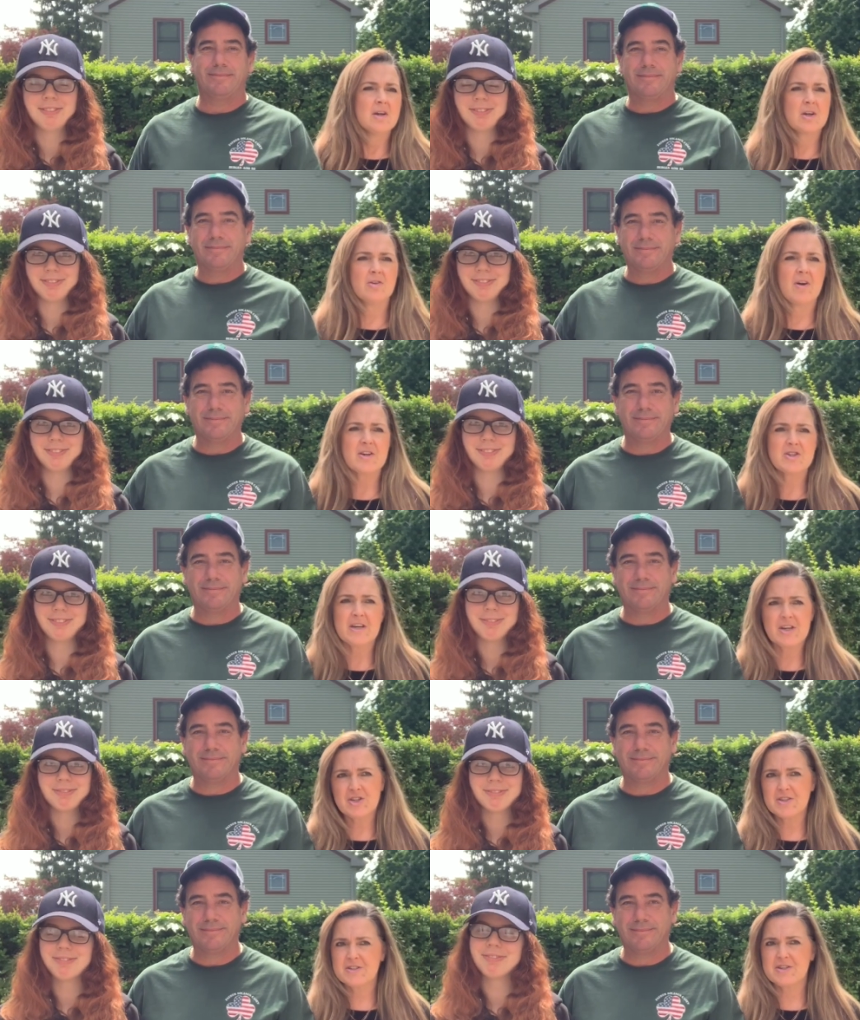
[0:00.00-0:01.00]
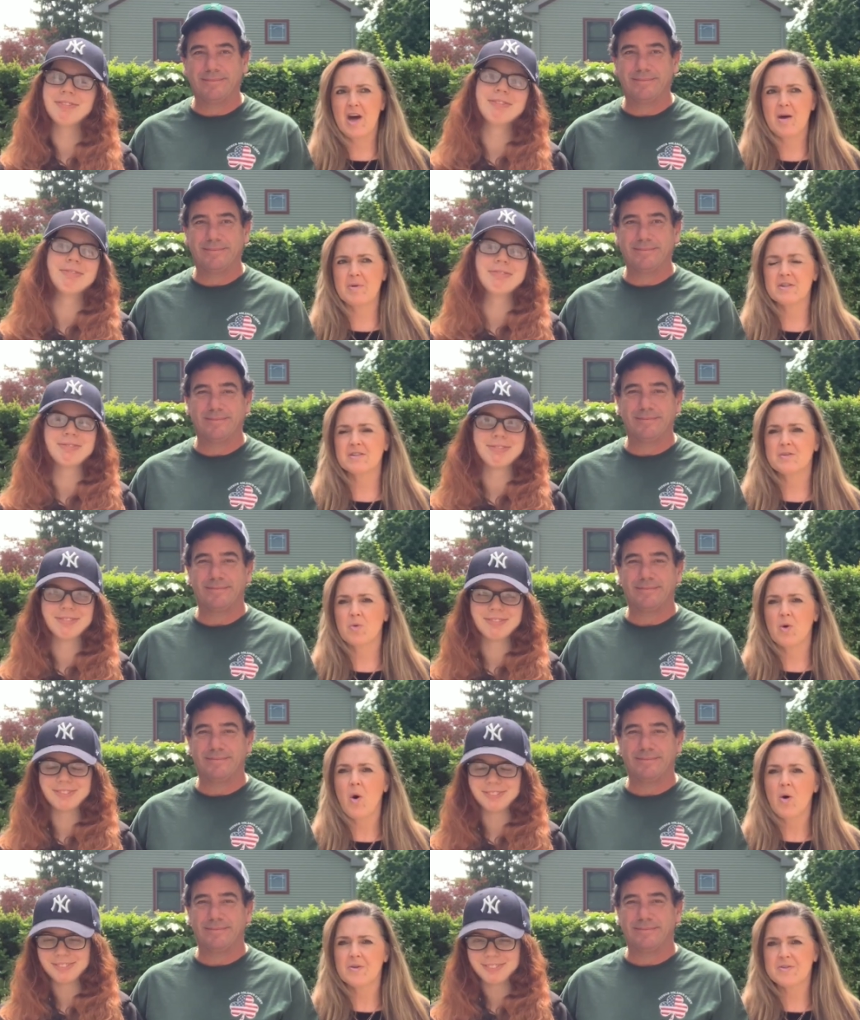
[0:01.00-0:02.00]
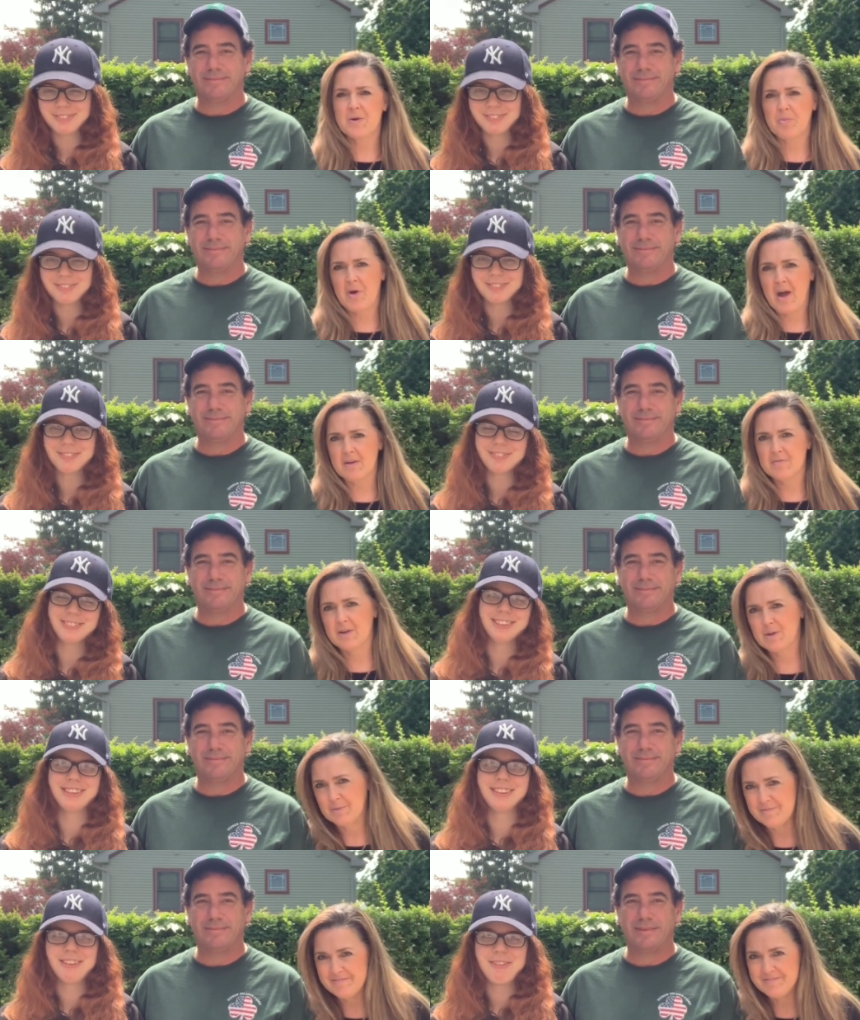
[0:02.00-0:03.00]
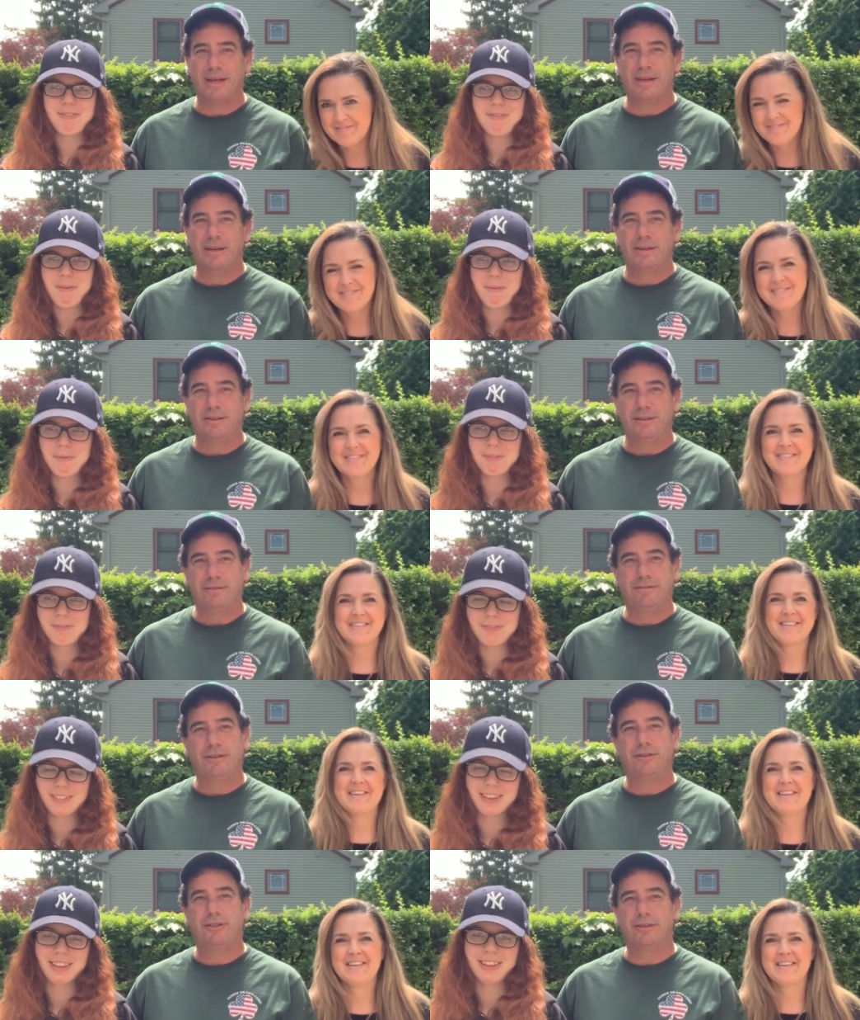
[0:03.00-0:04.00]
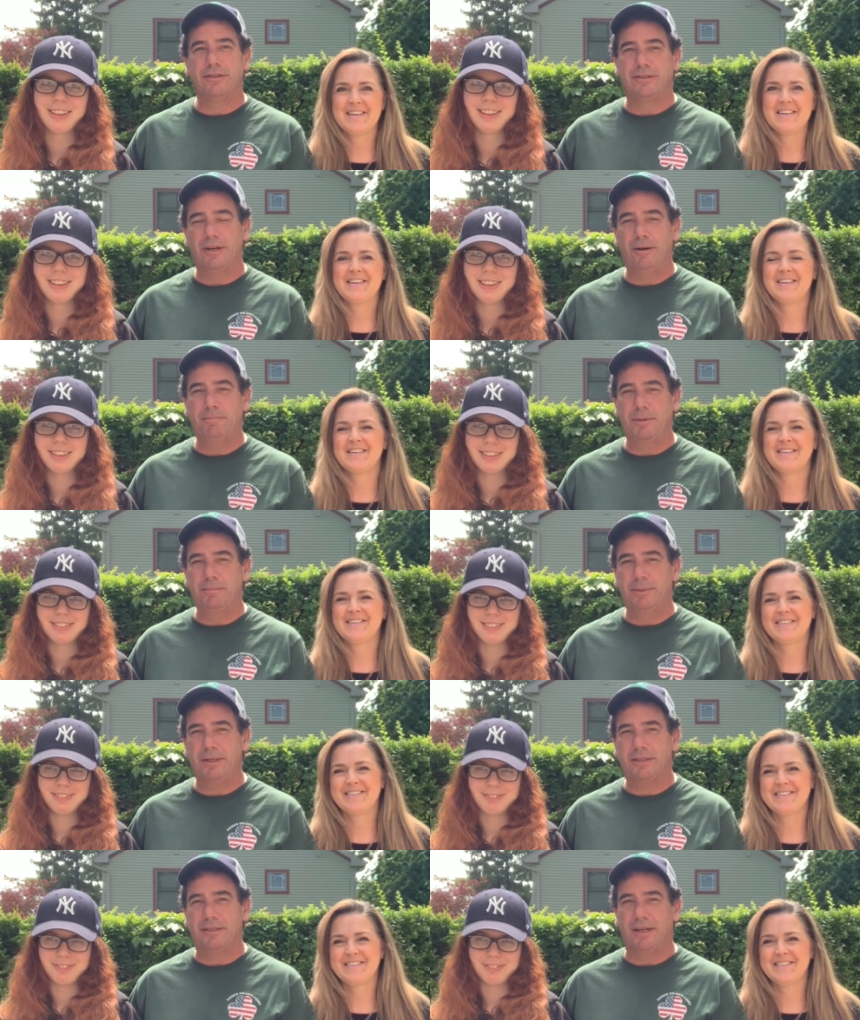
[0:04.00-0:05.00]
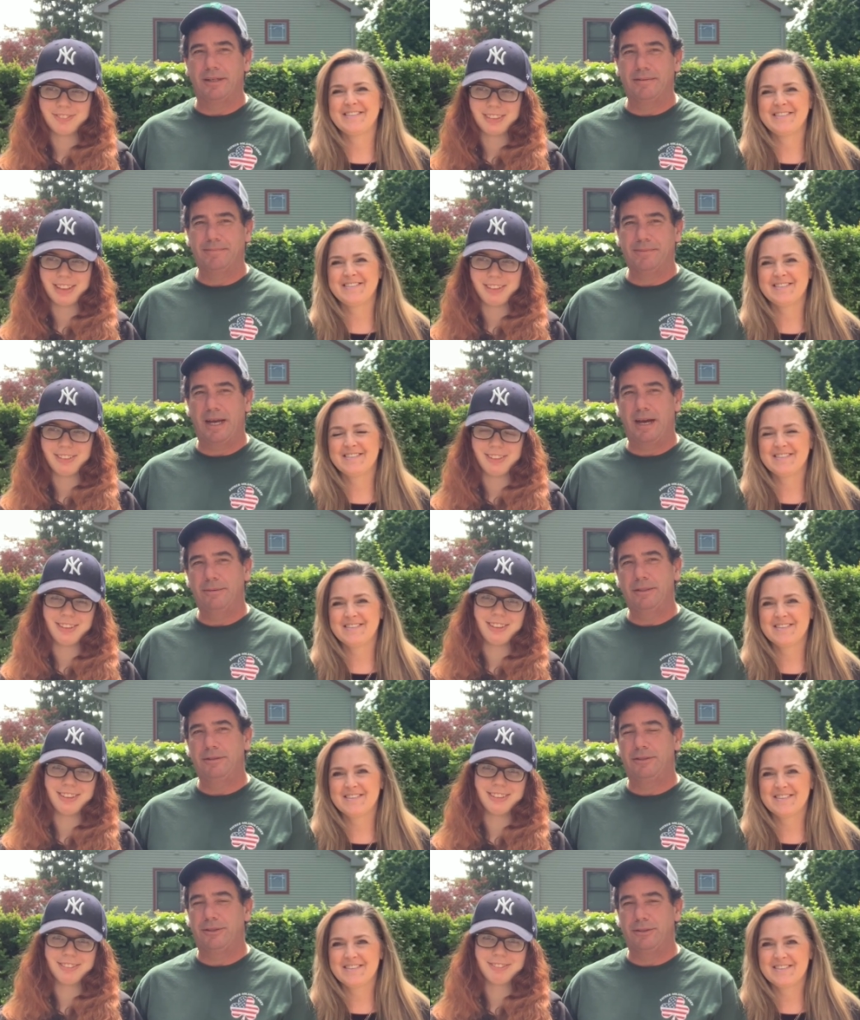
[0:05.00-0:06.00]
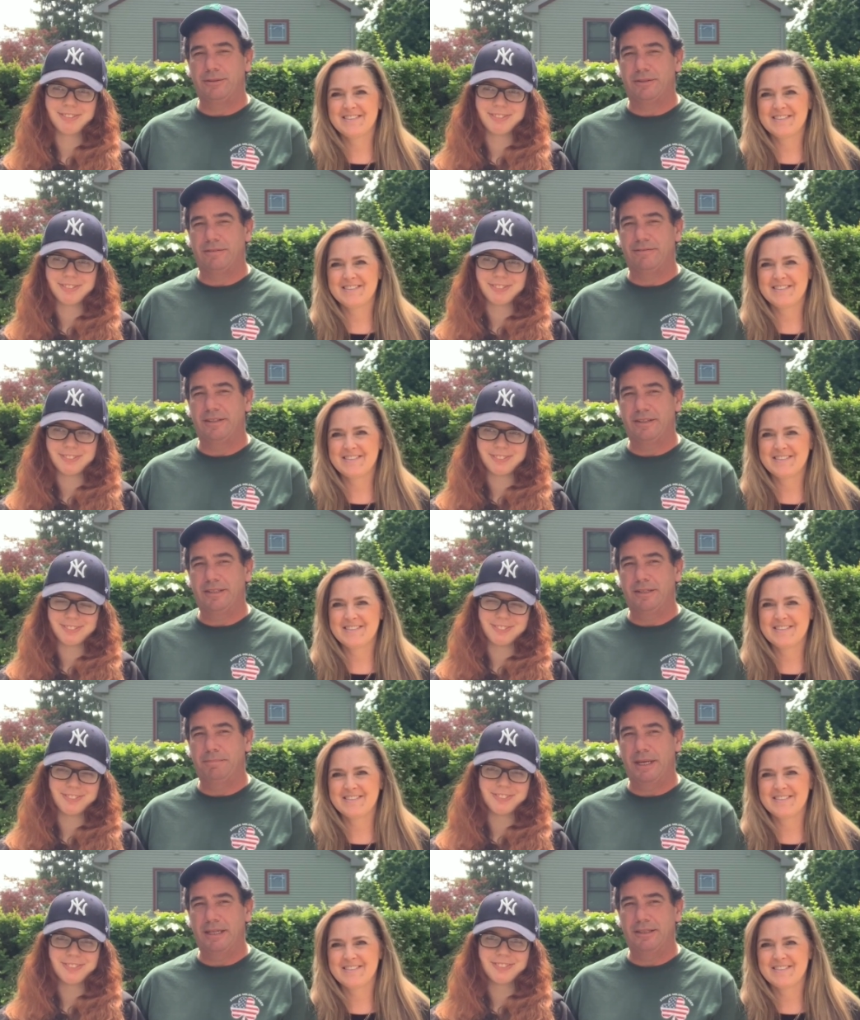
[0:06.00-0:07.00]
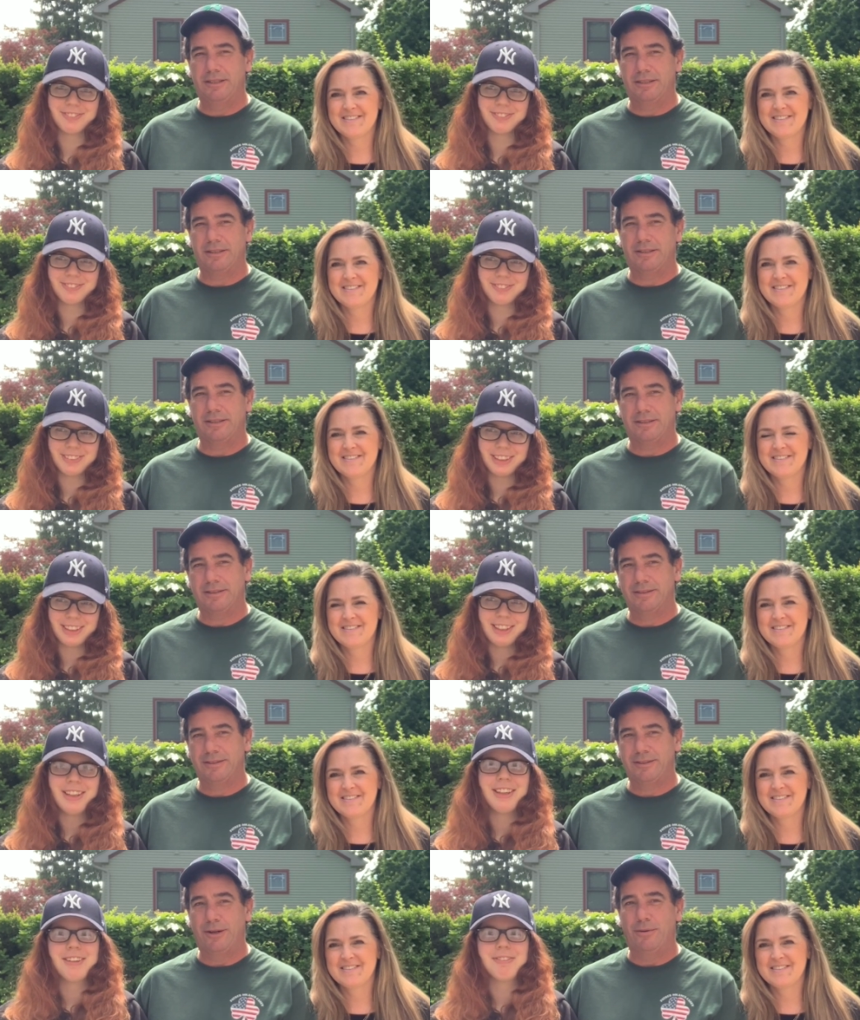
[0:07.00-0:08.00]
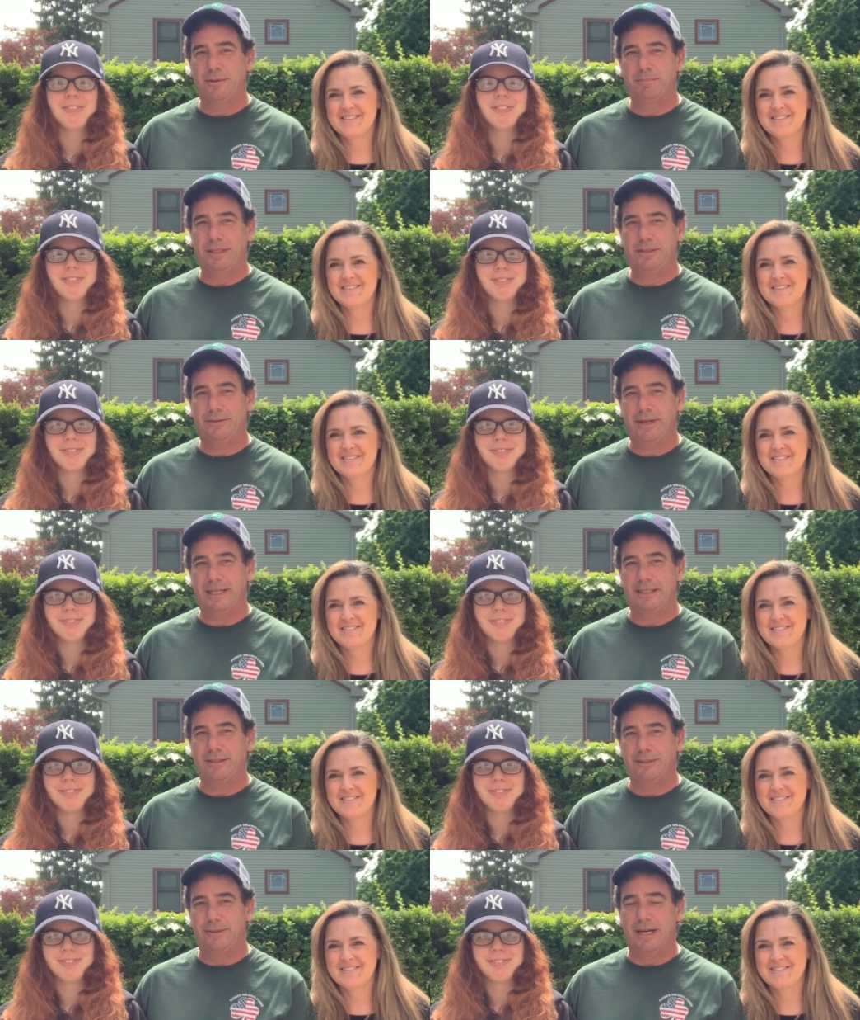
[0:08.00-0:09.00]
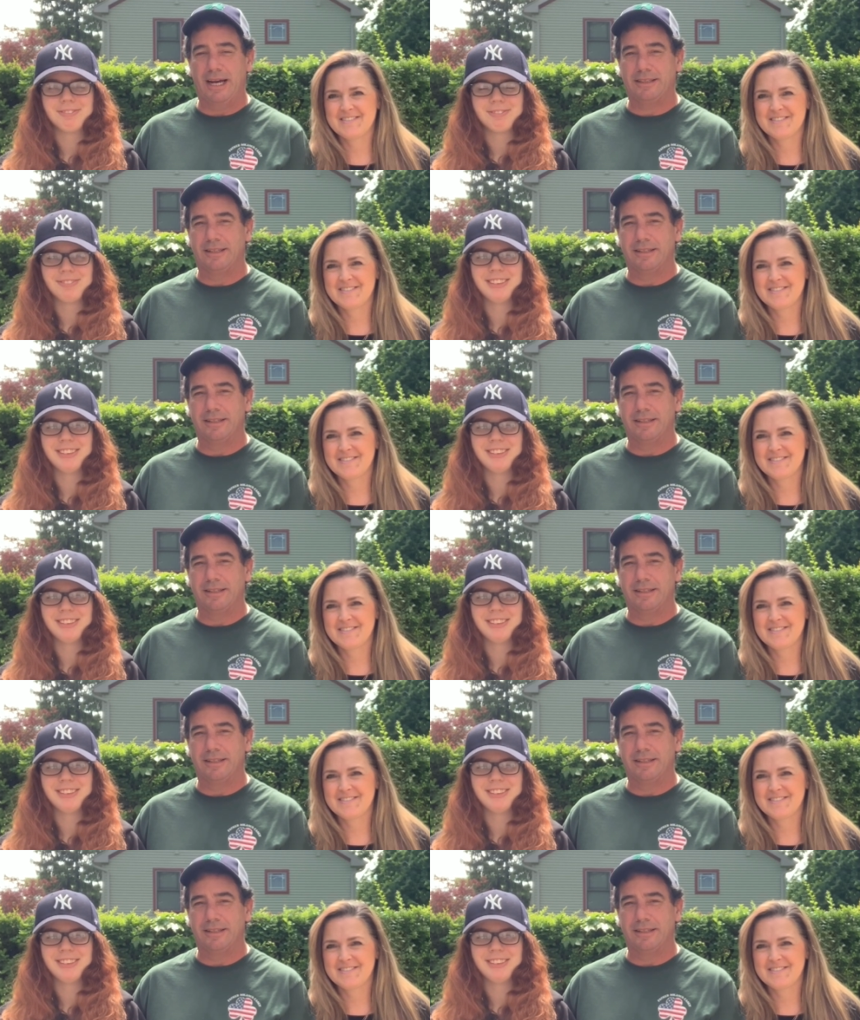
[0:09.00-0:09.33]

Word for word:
Speaker 1: Congratulations, Thomas. We're all so proud of you. Your
Speaker 2: future is an open book, son. How will you choose to fill in the pages? Go and be great. You got